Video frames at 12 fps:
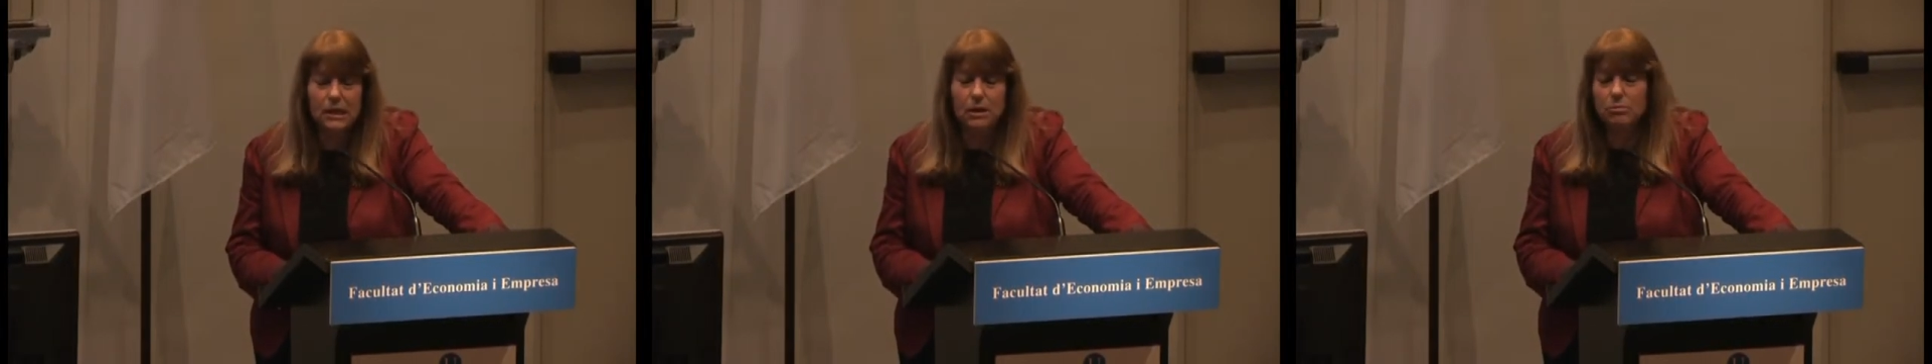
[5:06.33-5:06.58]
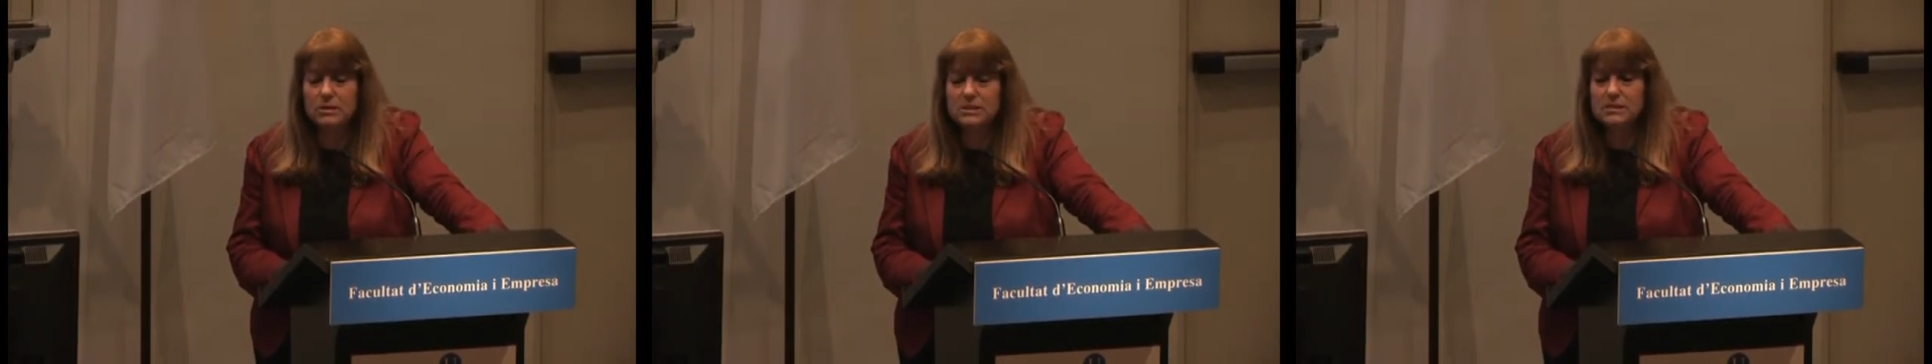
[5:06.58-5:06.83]

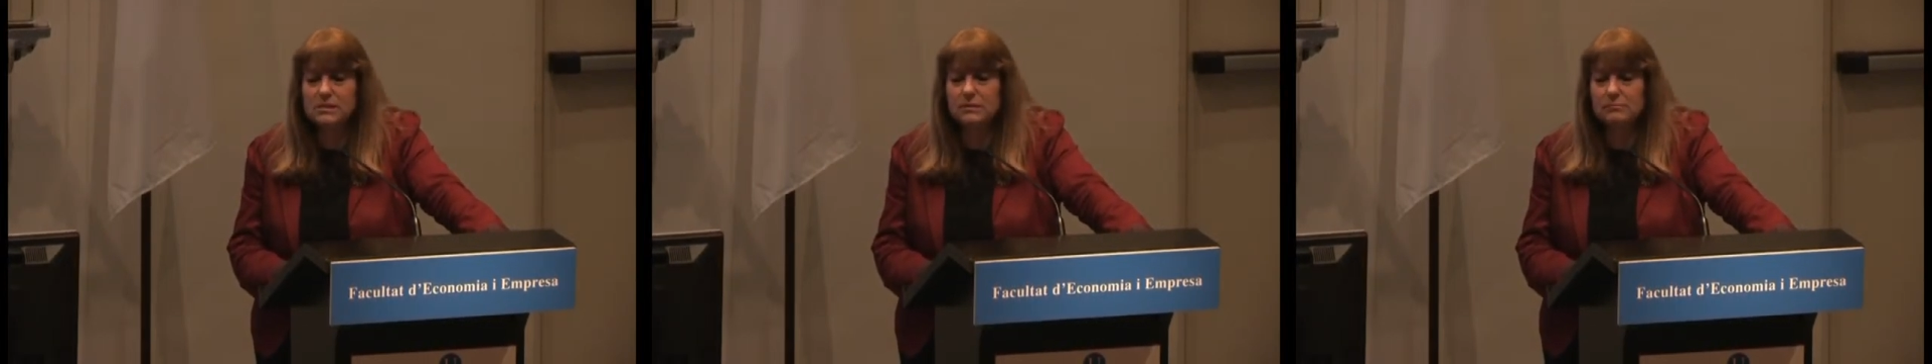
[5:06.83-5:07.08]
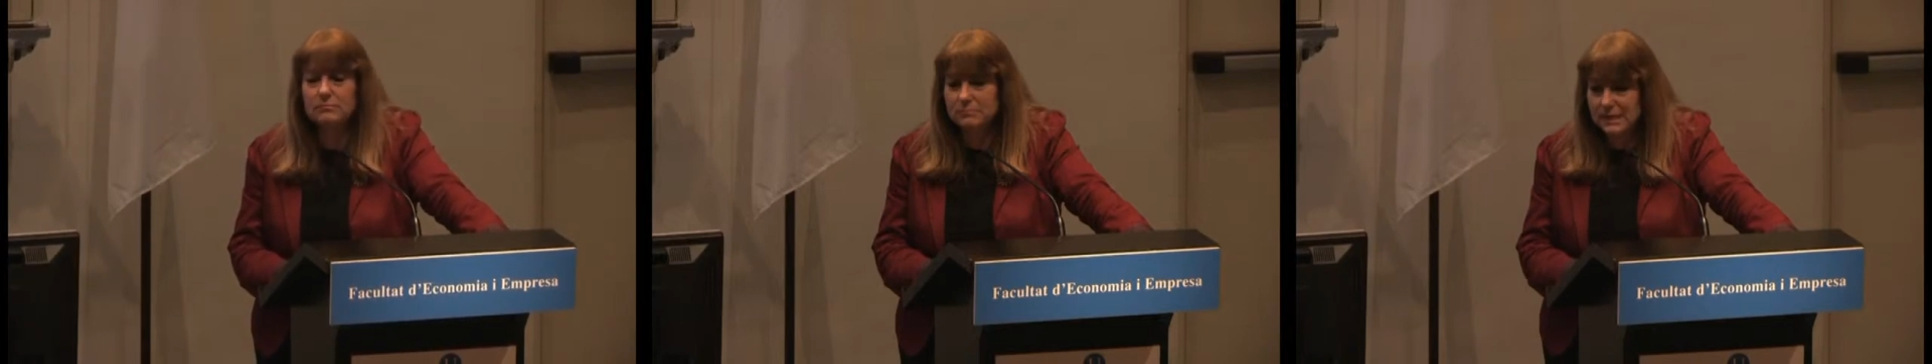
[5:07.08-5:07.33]
was
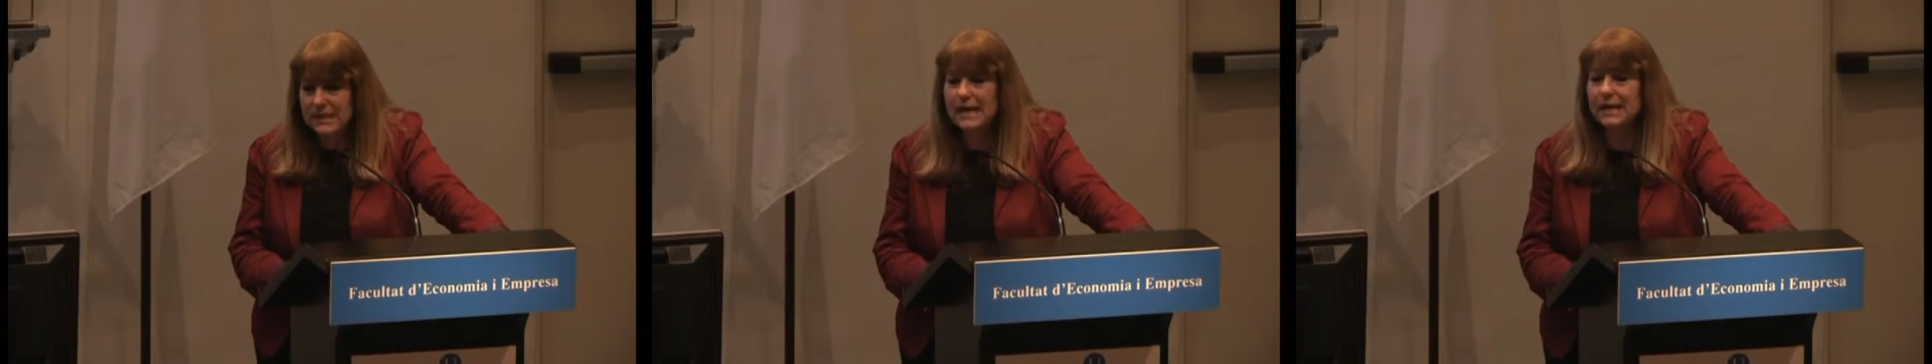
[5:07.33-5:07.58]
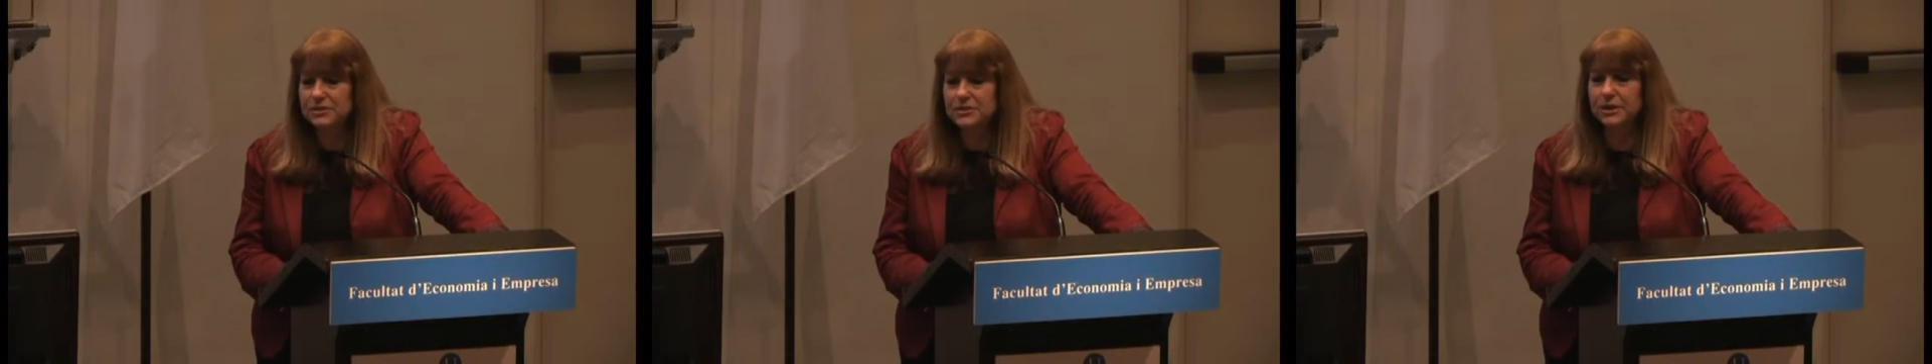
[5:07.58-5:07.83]

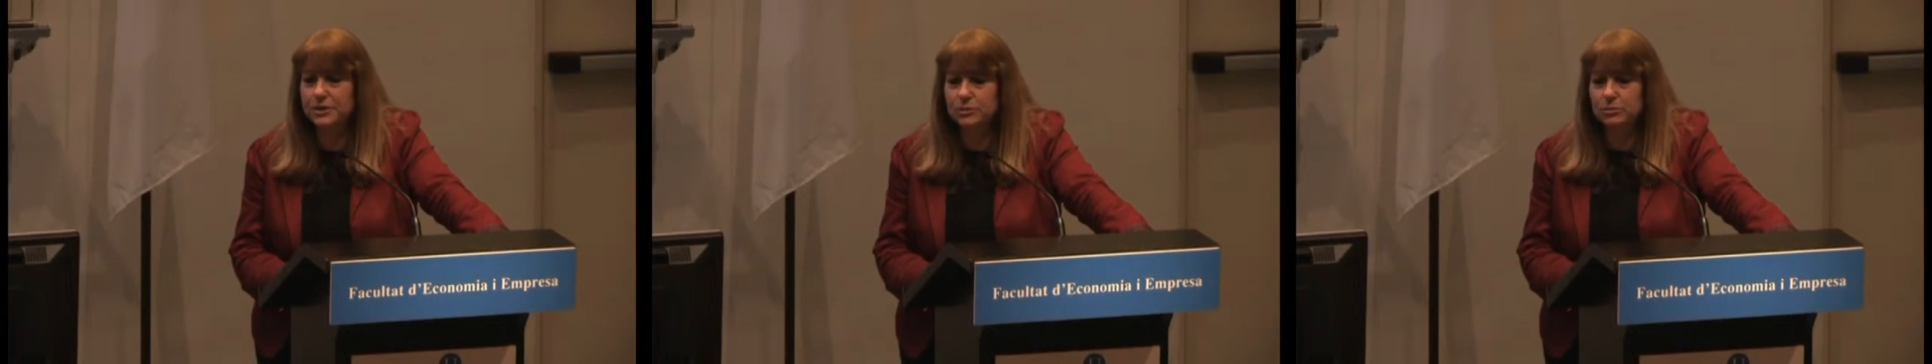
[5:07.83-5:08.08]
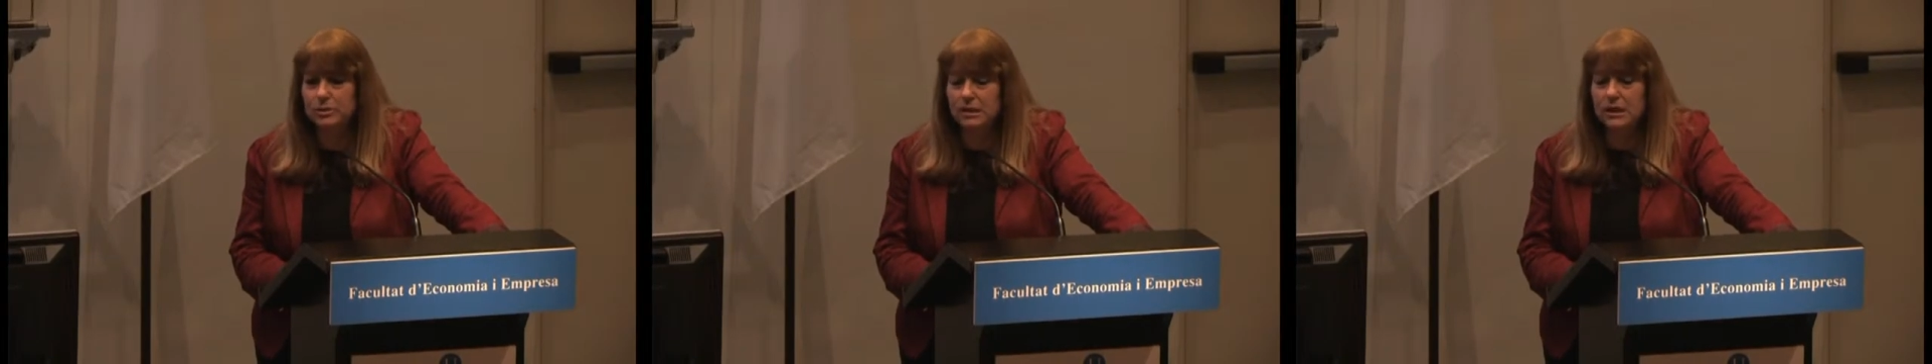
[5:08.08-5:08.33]
Bulgarian
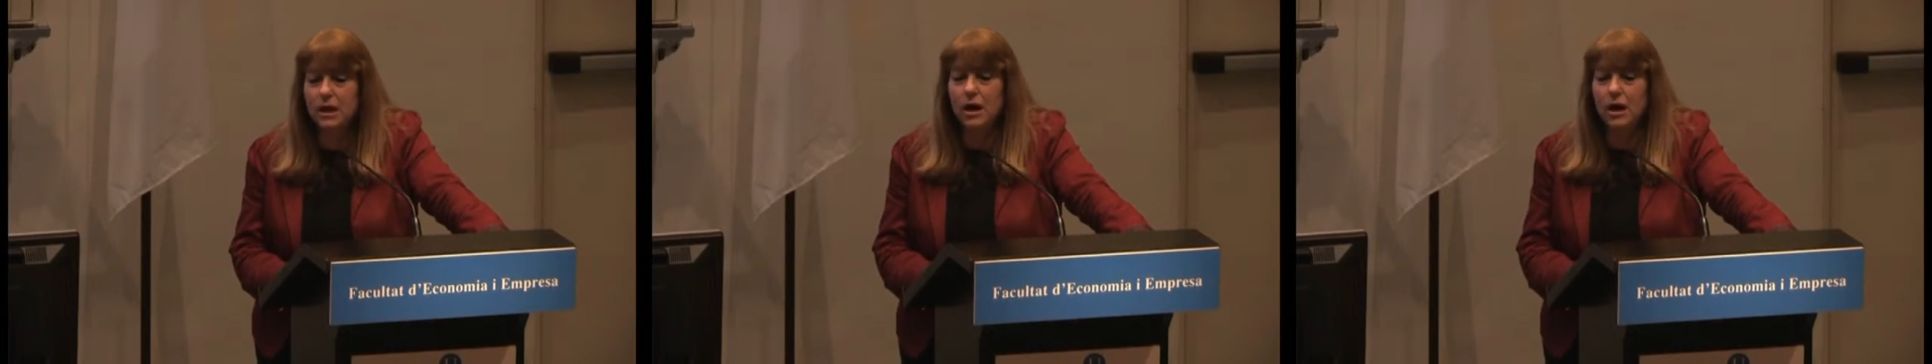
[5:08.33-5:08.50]
territory.